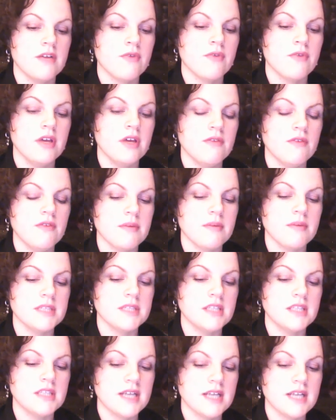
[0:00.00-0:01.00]
Free from
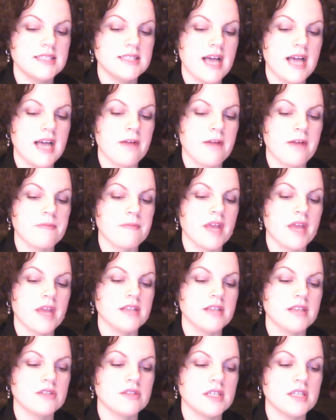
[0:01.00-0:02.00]
the chest out,
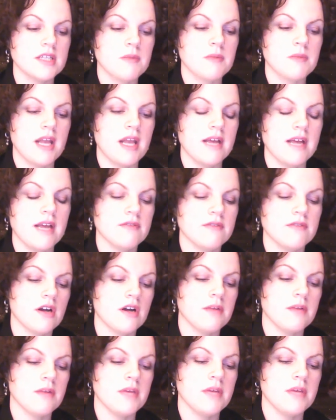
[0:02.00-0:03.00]
I stretch my left
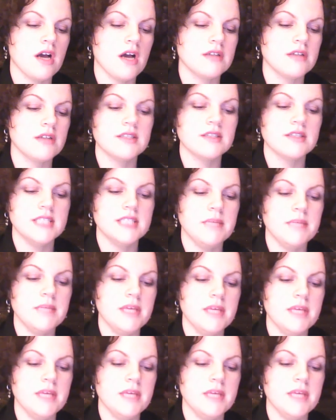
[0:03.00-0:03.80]
arm beyond our deep